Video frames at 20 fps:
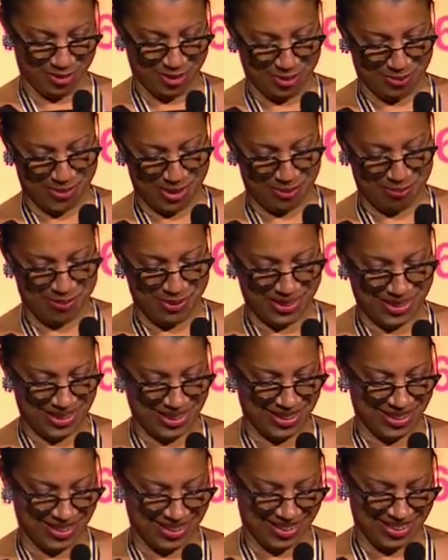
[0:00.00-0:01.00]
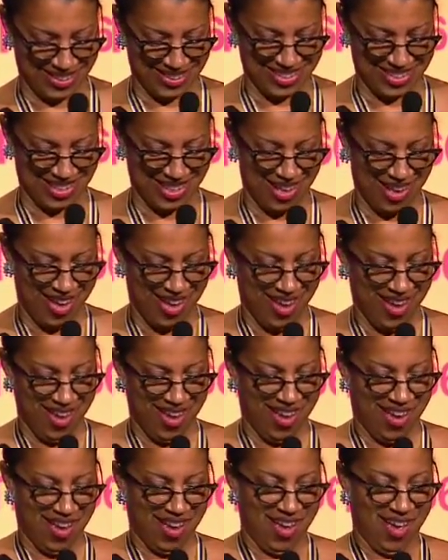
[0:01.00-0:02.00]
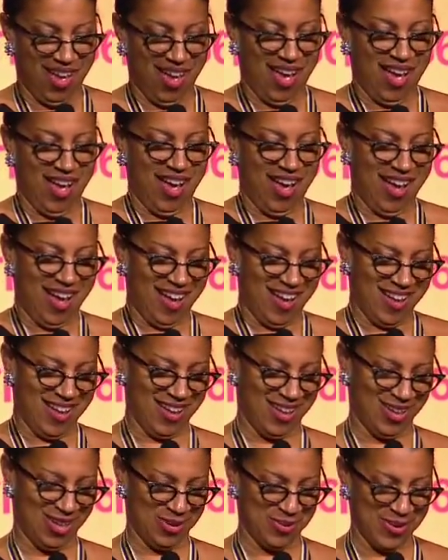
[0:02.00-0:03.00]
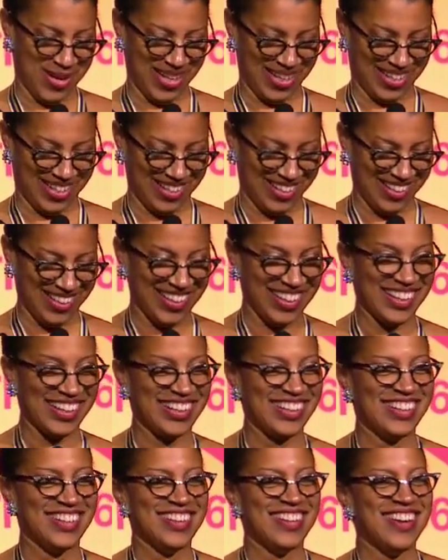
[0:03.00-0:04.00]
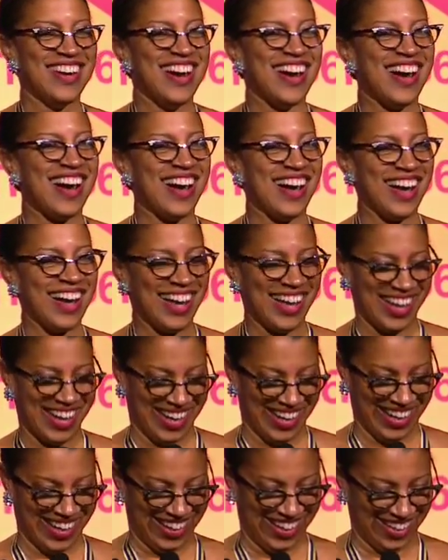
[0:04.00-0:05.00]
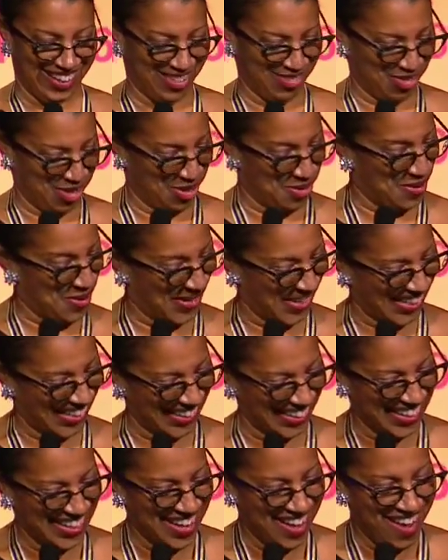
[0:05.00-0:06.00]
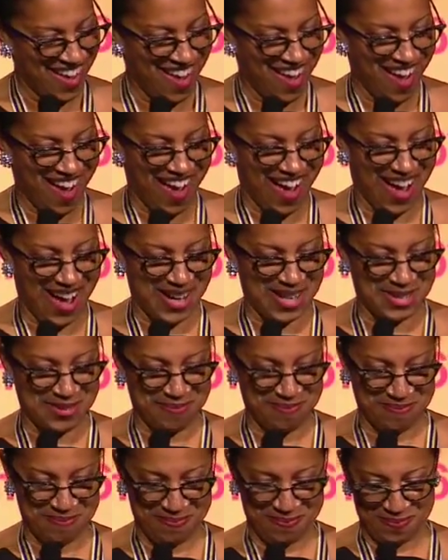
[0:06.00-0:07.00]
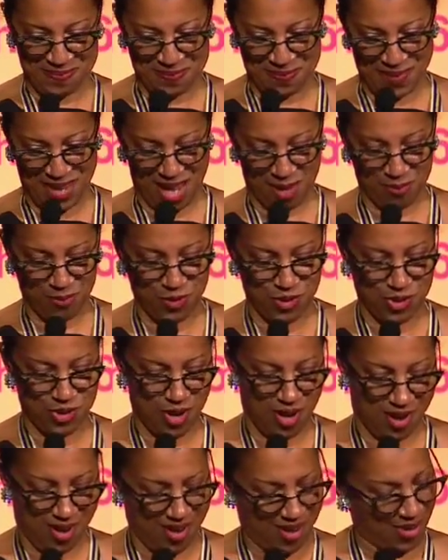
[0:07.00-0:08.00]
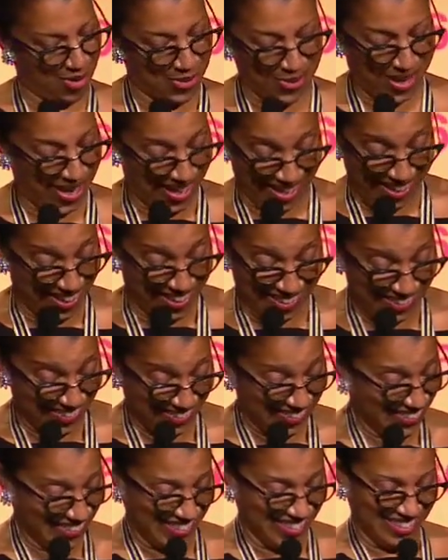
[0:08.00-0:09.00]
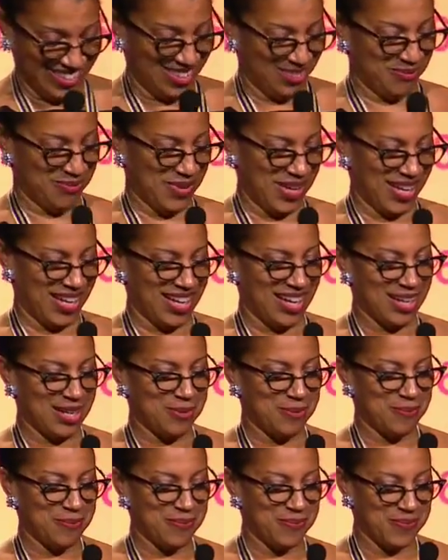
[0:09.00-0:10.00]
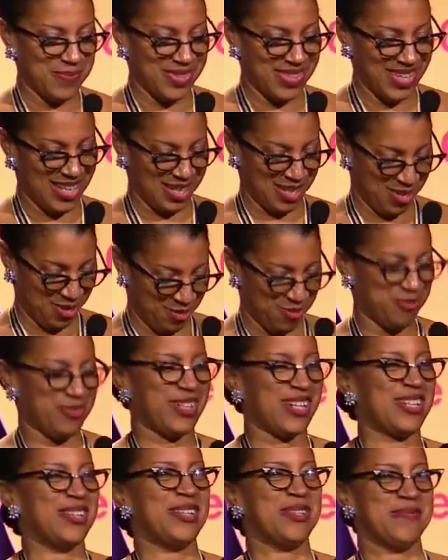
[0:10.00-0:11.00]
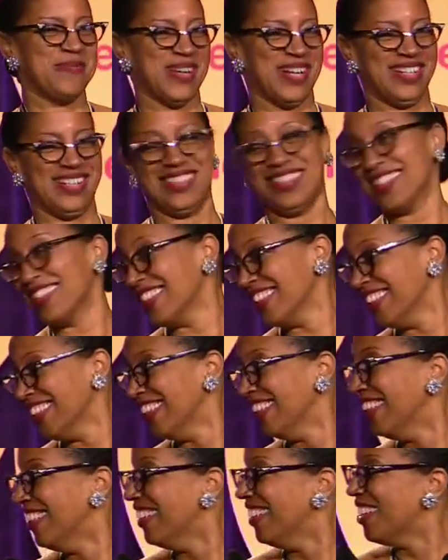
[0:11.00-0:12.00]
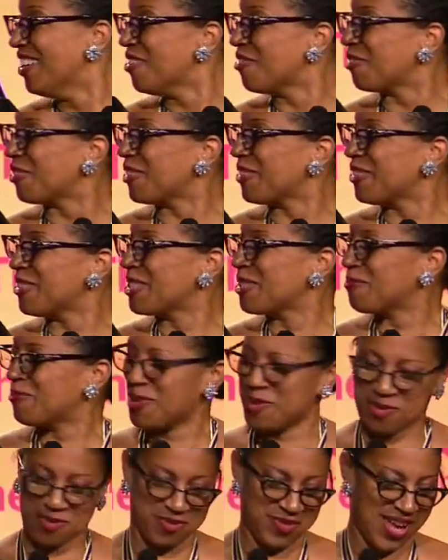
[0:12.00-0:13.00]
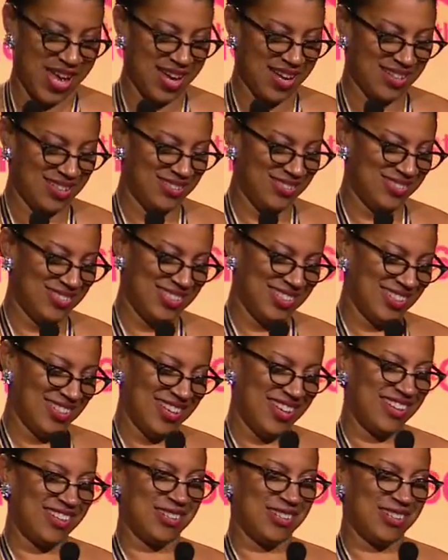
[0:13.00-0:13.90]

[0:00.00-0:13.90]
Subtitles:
with my buds. Oh my God. Hi, everyone. I'm okay. Thank you very much for this profound and